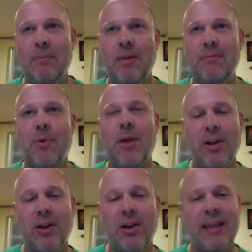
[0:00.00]

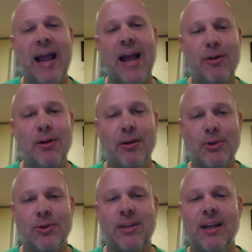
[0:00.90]
primarily with
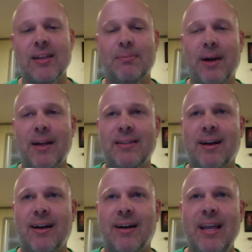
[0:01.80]
agricultural kids, but
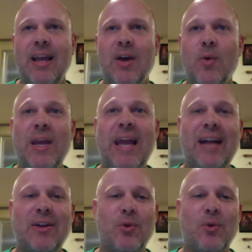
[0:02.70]
we had
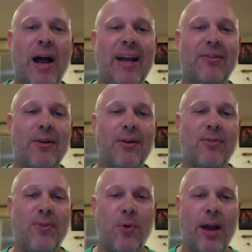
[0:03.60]
to write
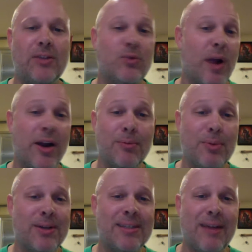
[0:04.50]
4-H record
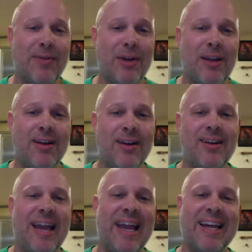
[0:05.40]
books every year,
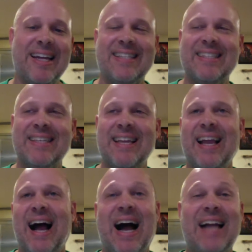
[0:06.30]
and
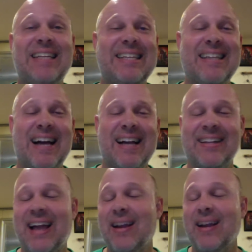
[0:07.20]
I did not
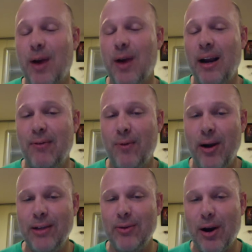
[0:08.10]
like writing
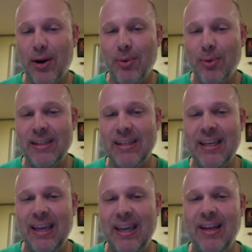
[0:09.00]
4-H record books as a
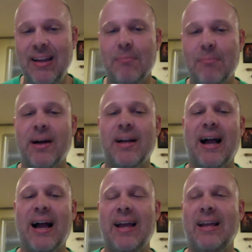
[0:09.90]
kid, but
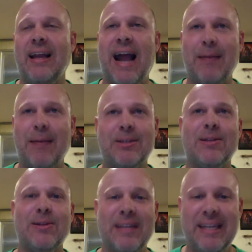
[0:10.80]
it
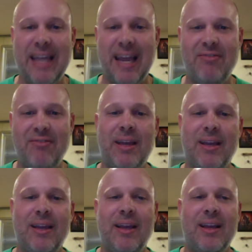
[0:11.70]
absolutely gave
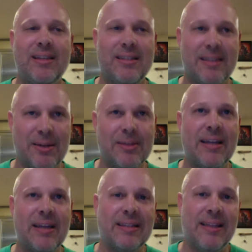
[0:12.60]
me skill
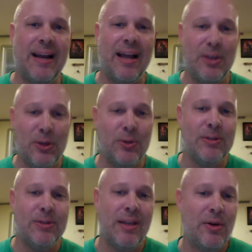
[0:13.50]
sets that I
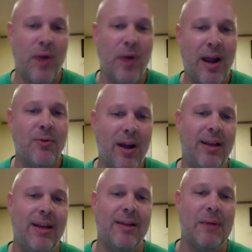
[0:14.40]
use in grant writing